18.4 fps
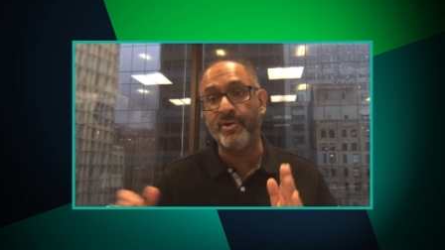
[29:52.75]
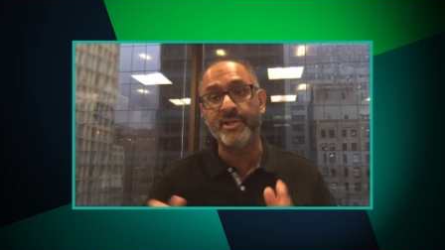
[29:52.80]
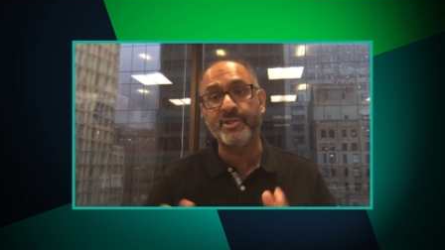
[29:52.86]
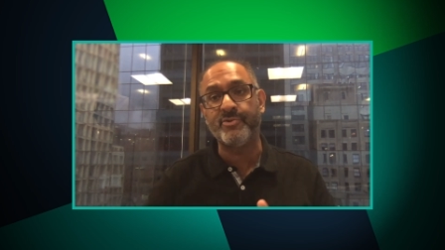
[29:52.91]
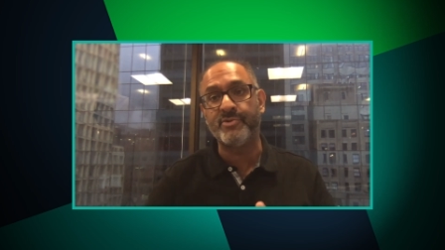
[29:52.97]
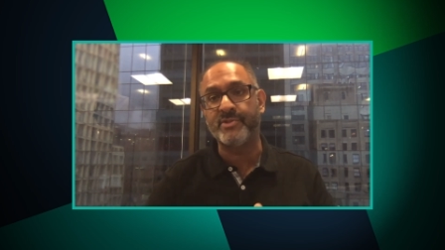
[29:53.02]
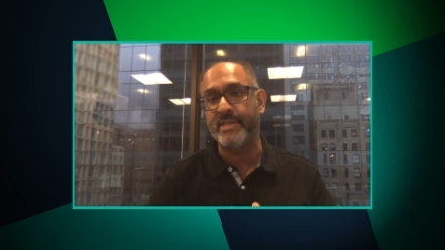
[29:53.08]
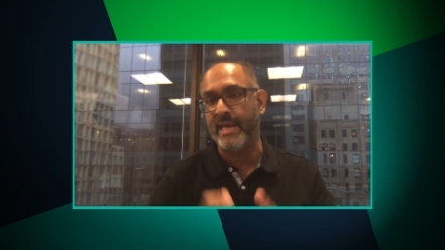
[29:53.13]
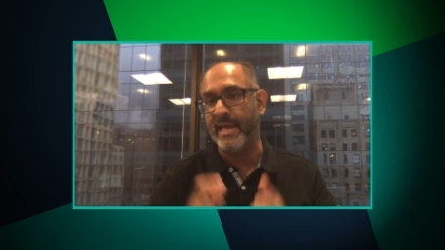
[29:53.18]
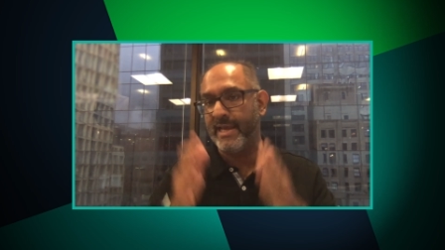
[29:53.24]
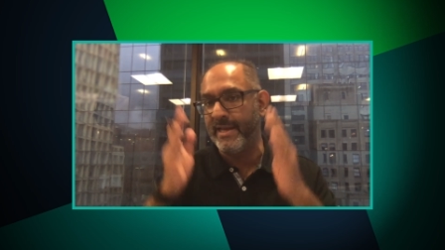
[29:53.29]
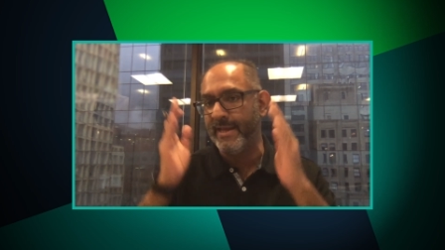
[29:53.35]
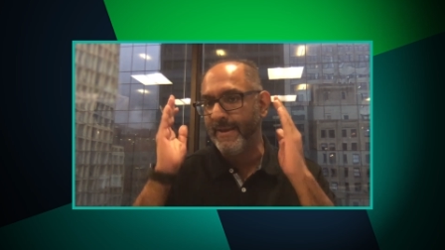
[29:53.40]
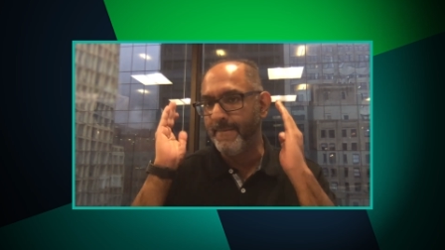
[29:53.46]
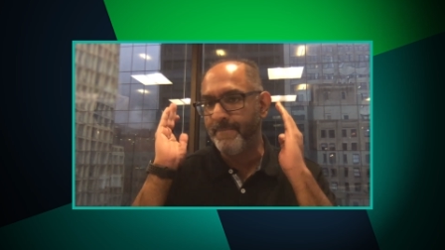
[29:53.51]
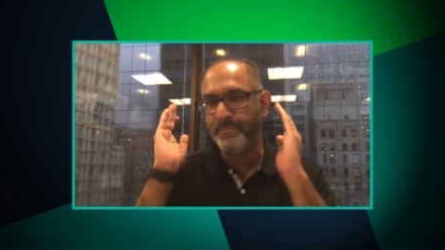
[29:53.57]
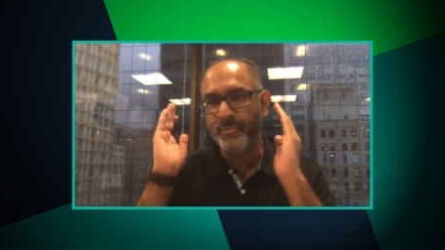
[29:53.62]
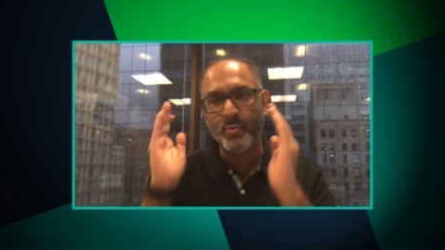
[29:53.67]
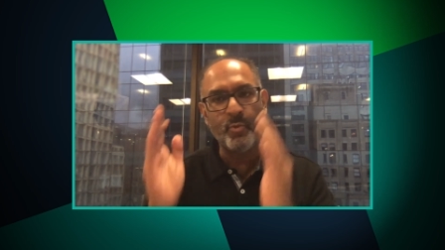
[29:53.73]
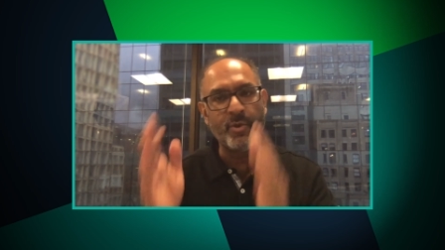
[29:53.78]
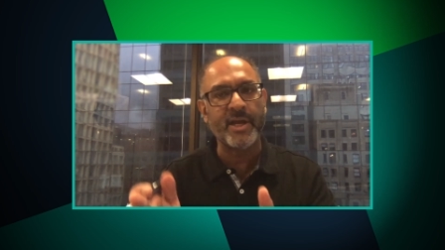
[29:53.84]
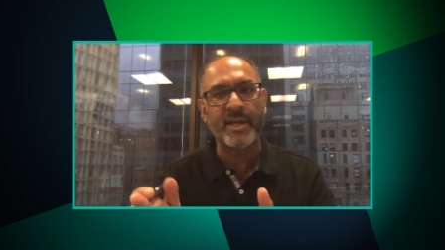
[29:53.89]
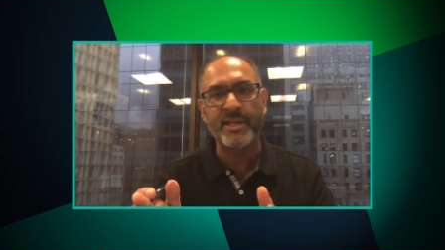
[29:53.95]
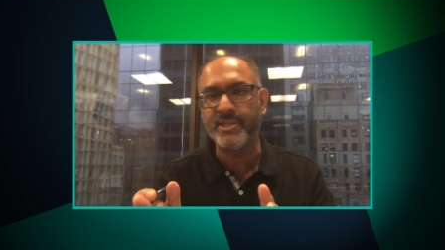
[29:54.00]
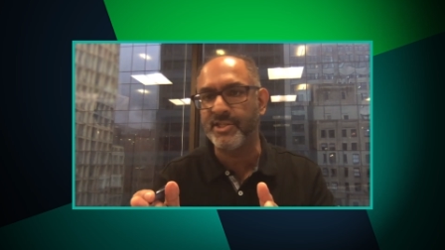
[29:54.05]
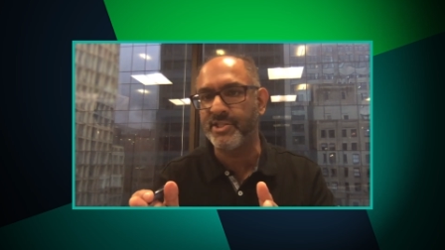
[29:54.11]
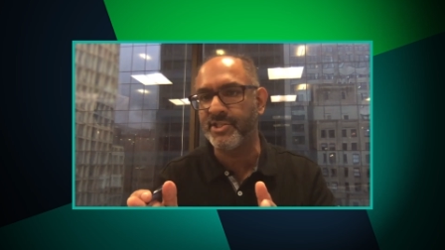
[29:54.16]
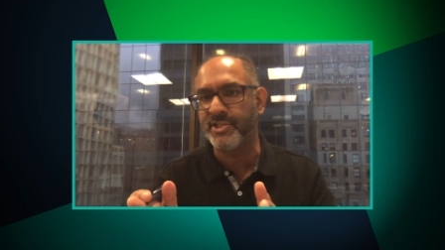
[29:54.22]
Or did you say, we
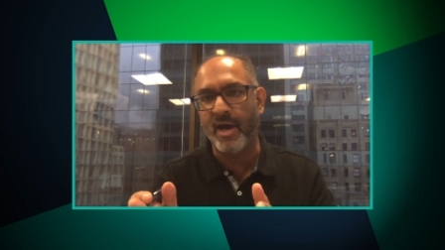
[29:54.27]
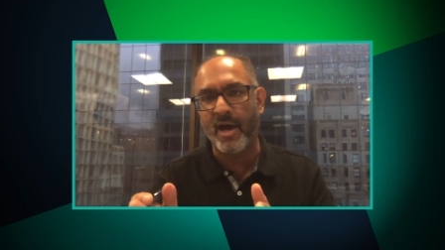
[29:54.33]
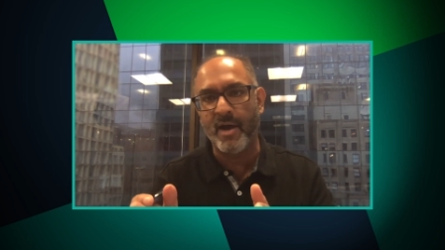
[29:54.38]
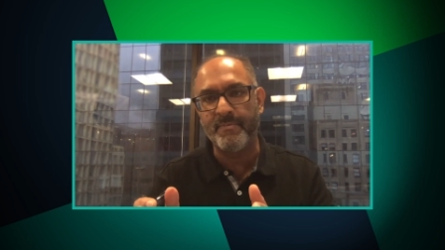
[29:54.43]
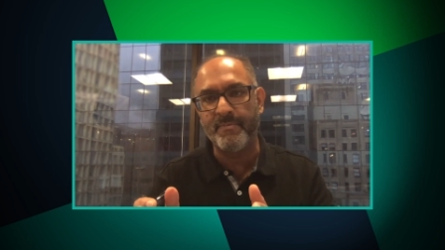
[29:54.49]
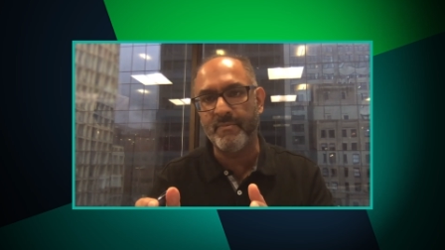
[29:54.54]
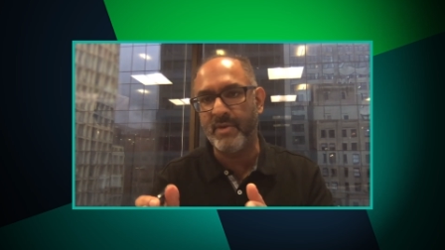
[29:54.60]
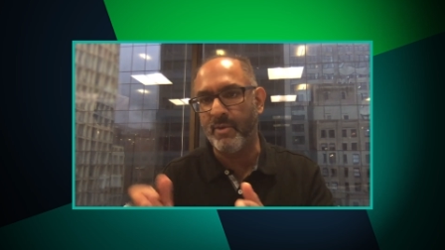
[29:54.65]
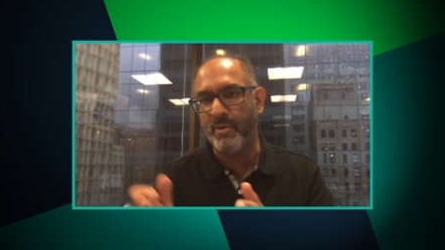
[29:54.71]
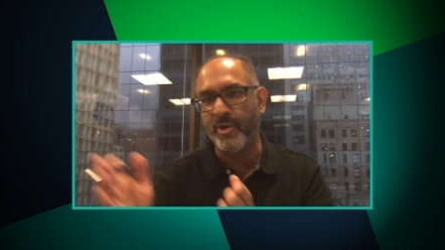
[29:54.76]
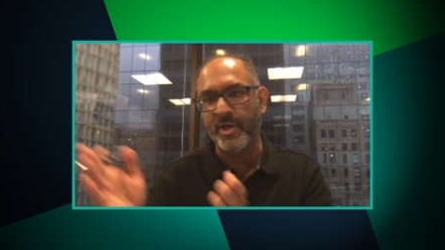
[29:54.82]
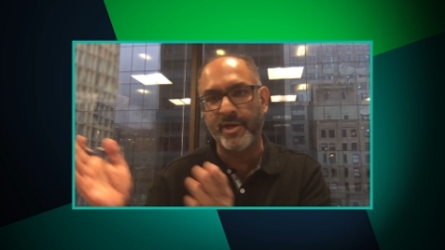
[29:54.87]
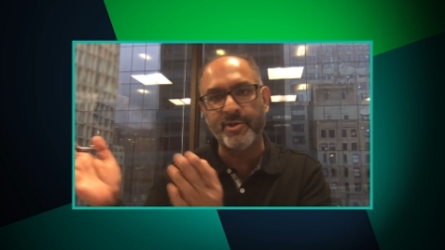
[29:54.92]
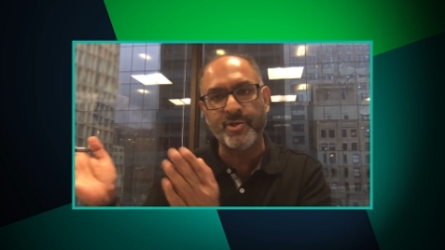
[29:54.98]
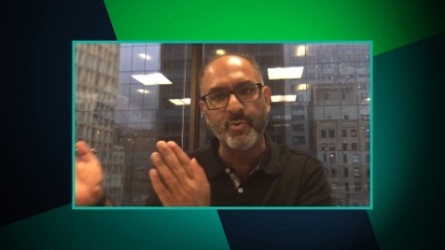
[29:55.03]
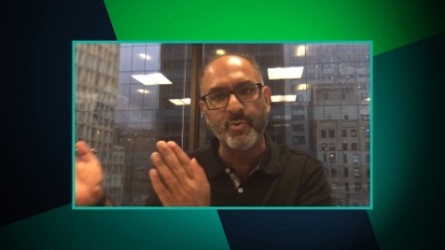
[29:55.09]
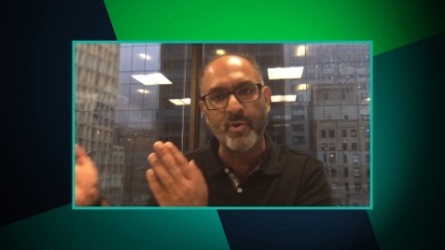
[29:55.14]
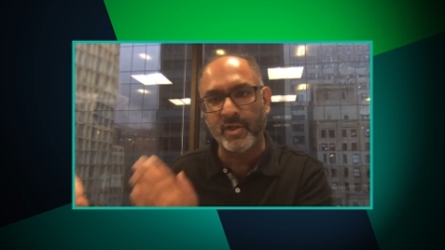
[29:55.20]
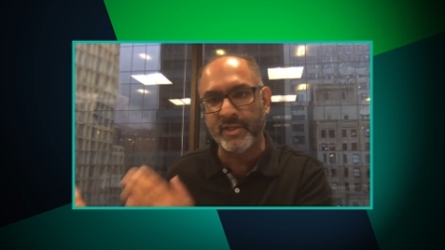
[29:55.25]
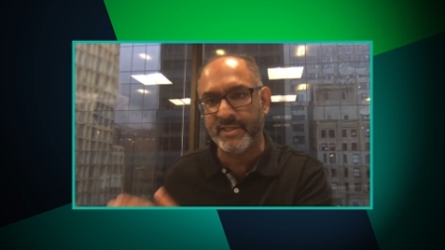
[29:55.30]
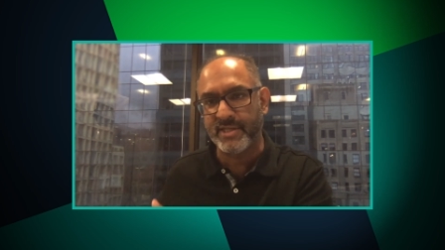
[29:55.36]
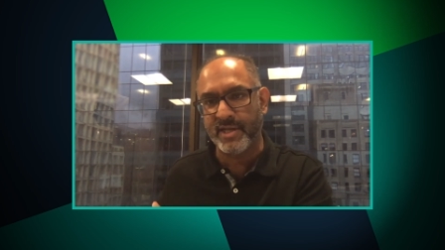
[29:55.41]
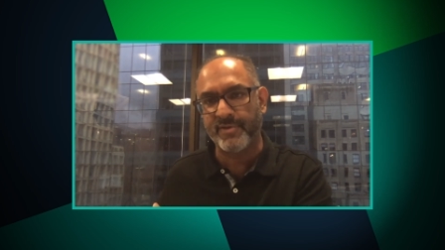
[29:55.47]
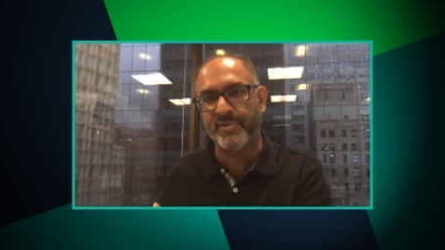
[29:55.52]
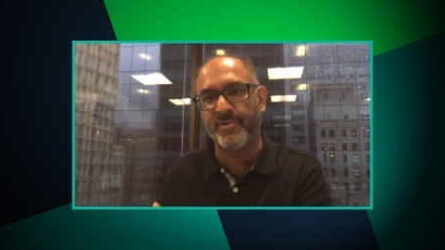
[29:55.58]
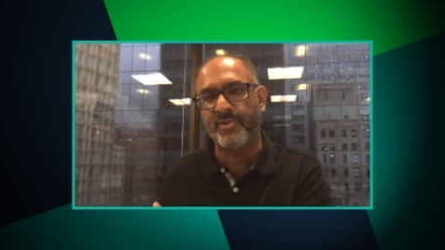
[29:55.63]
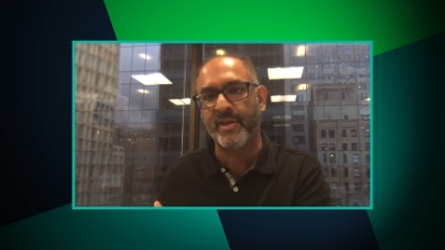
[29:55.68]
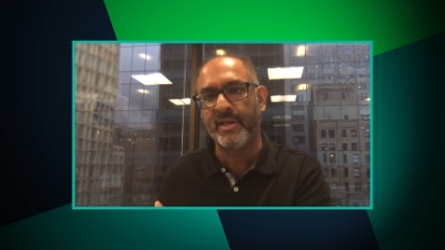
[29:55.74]
got to just stop and we got to do all
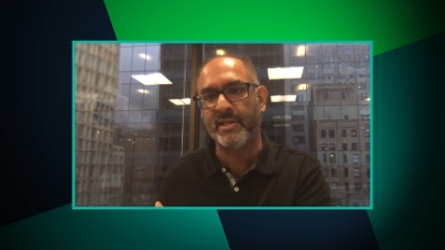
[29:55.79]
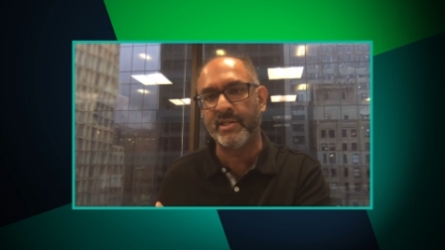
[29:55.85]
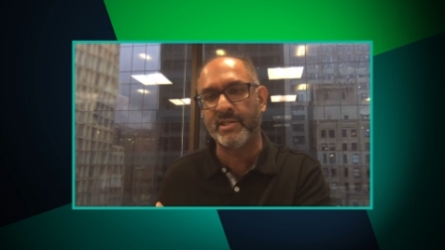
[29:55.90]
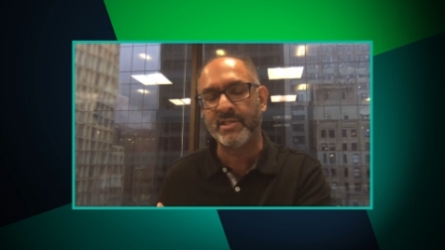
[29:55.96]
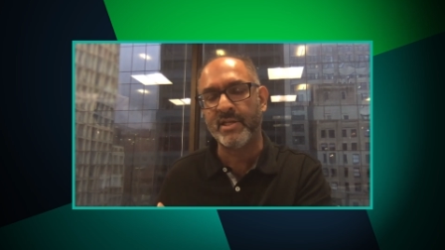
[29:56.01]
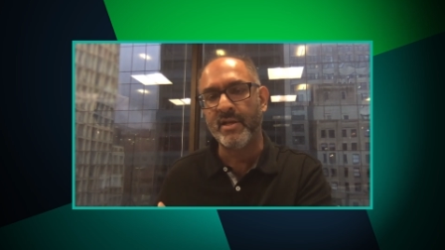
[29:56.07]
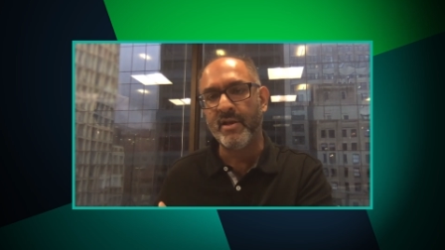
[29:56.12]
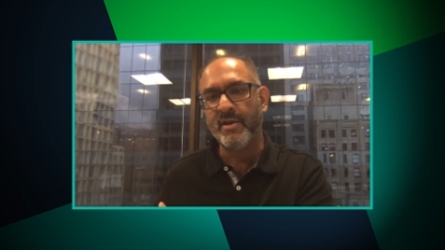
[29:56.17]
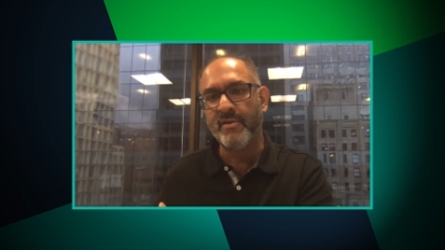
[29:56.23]
these other things